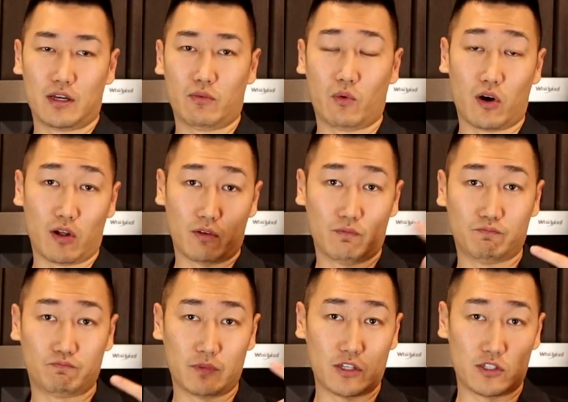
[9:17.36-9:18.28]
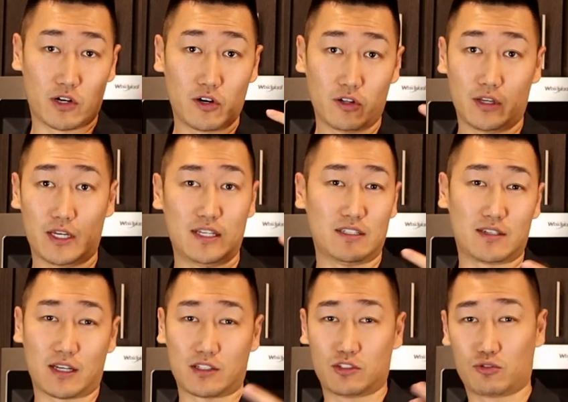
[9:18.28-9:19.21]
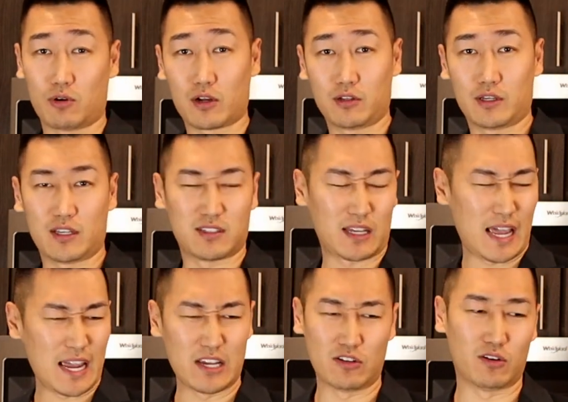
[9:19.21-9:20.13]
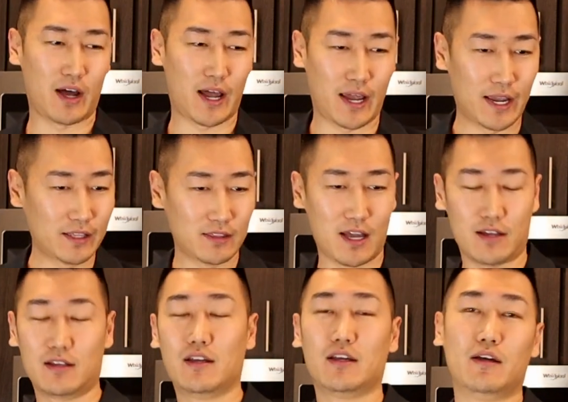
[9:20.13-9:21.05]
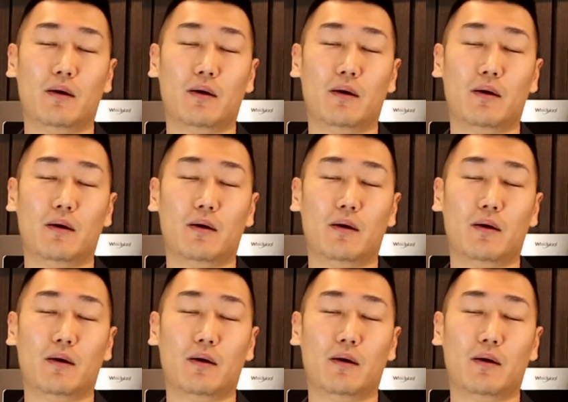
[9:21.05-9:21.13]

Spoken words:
well, internally he's like struggling and he's like, "Hey, I hate that,"